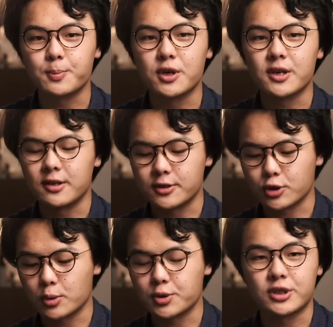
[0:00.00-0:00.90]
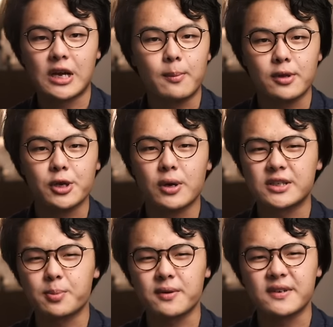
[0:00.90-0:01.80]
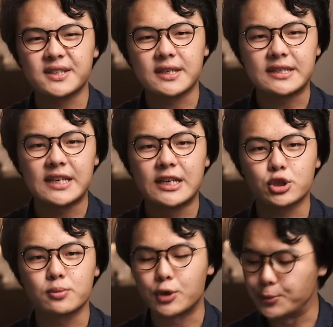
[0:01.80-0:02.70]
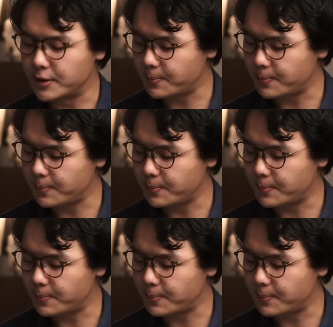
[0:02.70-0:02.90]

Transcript: book in the description down below as a bit of a citation moment.